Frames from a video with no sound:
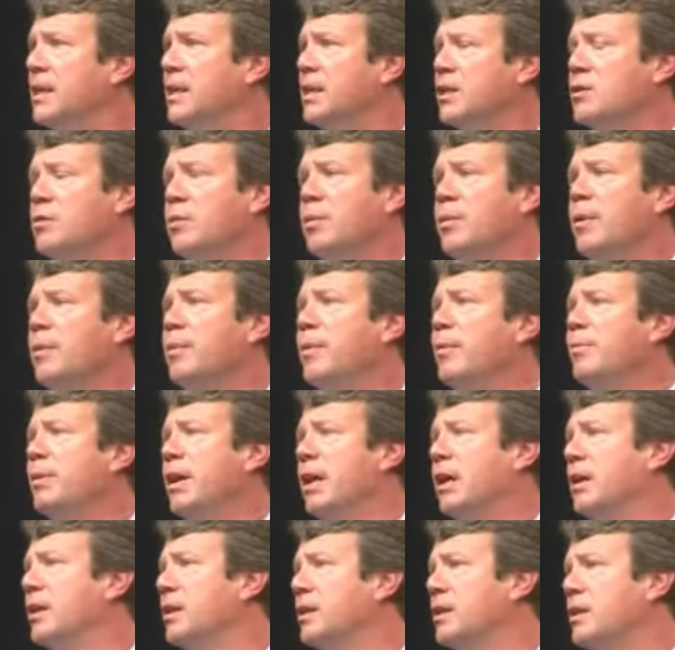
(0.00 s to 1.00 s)
This would be
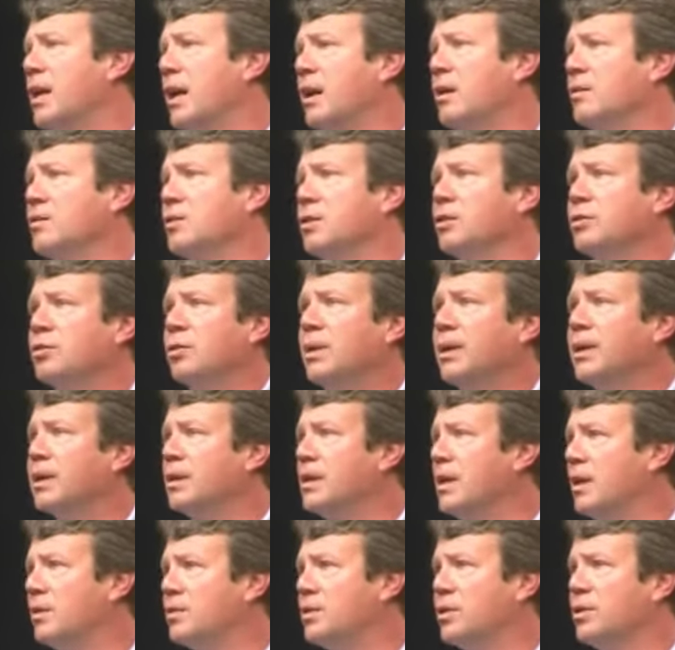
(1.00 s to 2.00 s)
maybe 100,000,
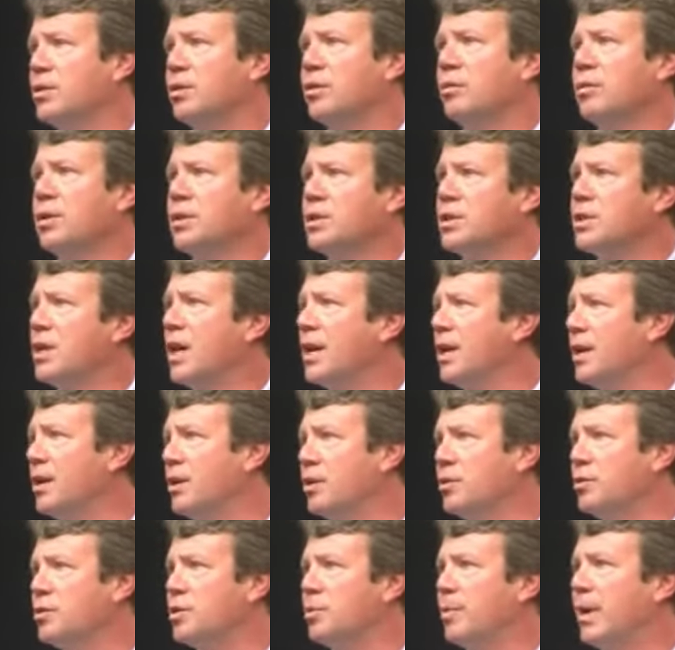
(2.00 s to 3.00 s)
200,000 euros. It's not a
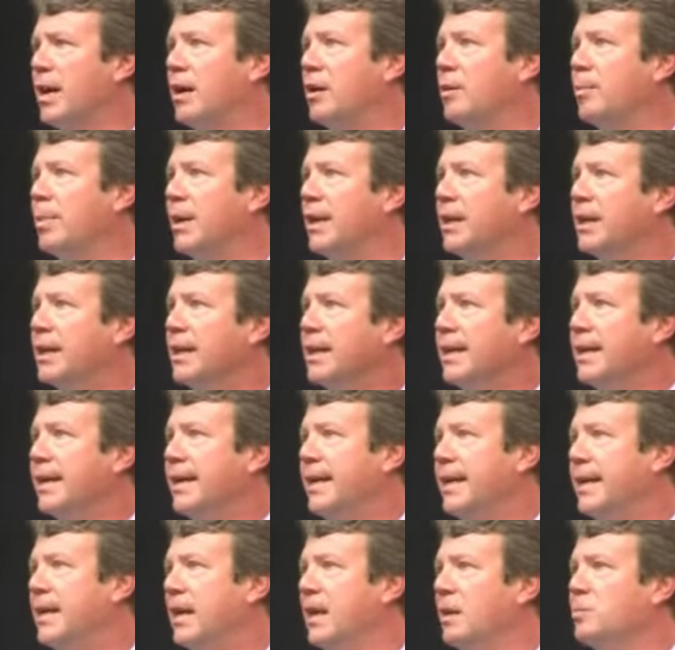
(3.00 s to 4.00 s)
huge amount, but
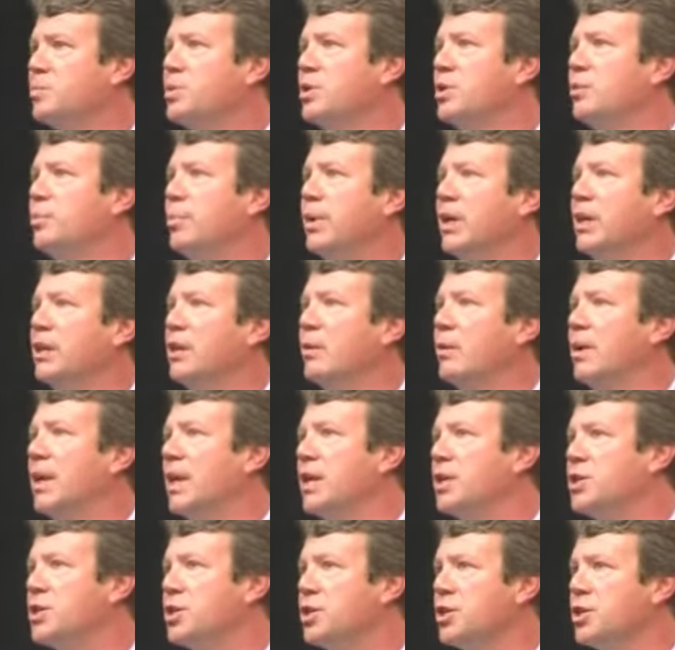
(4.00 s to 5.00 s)
it helps you build a
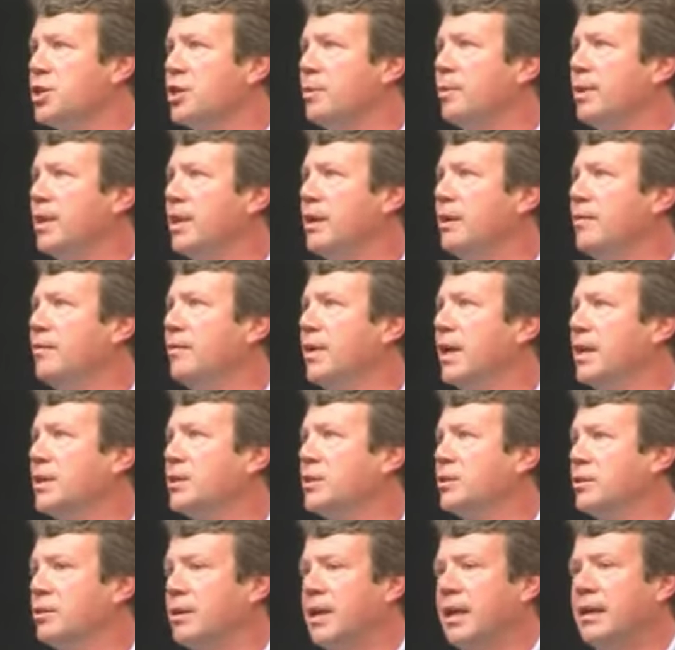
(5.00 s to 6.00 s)
relationship with an
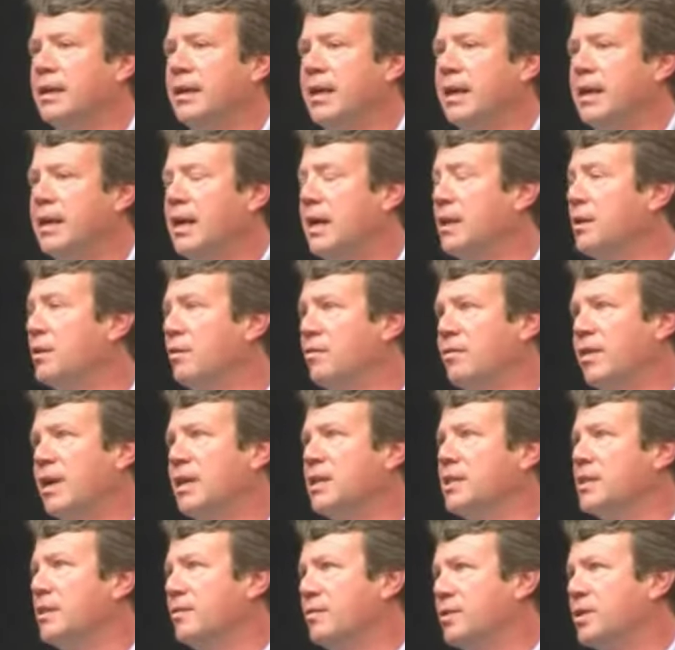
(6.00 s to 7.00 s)
investor, and other
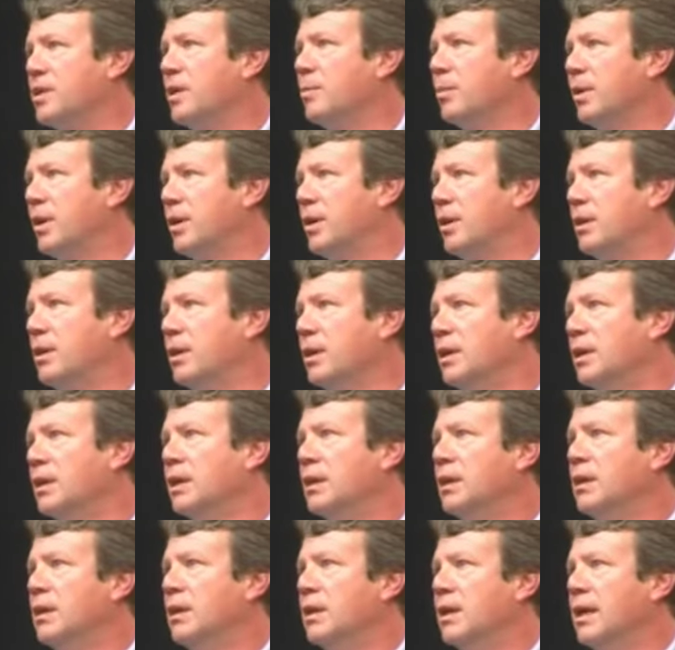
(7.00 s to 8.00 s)
funds have similar
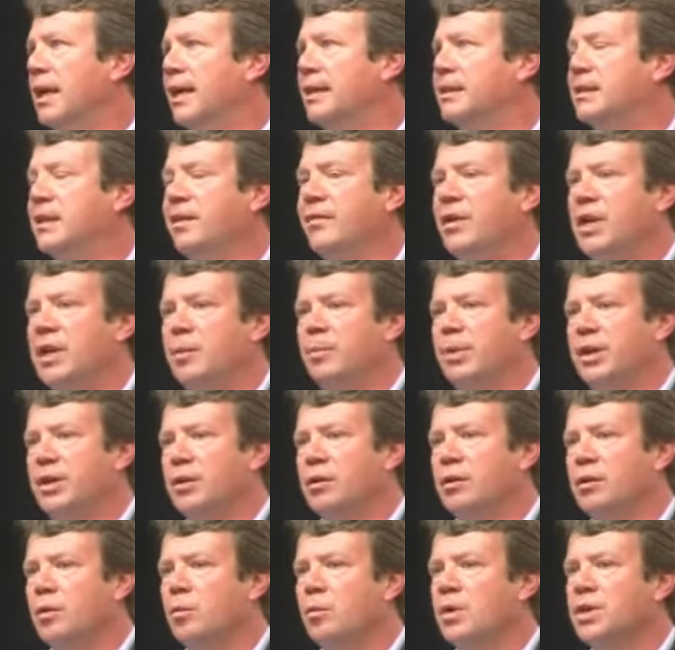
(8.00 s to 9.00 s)
activity. But
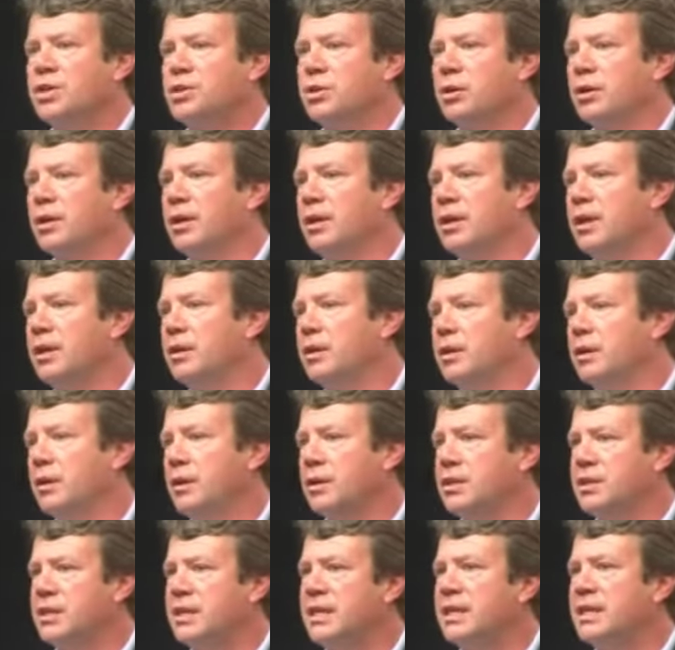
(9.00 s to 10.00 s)
we certainly
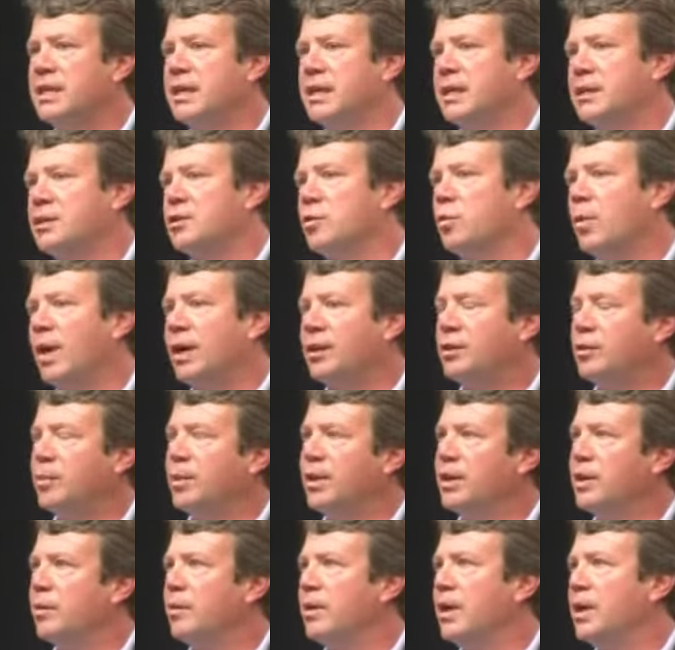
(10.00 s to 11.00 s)
see that as a way to
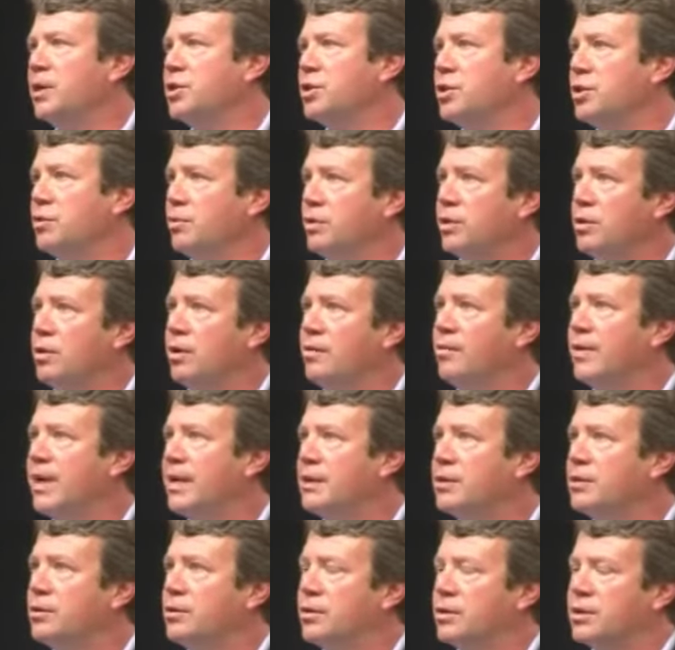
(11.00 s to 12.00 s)
build a relationship with your
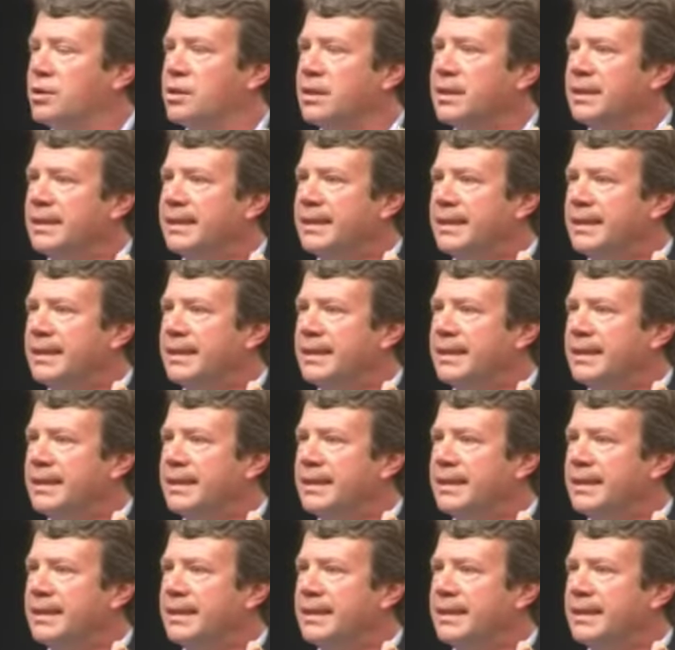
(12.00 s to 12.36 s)
investors.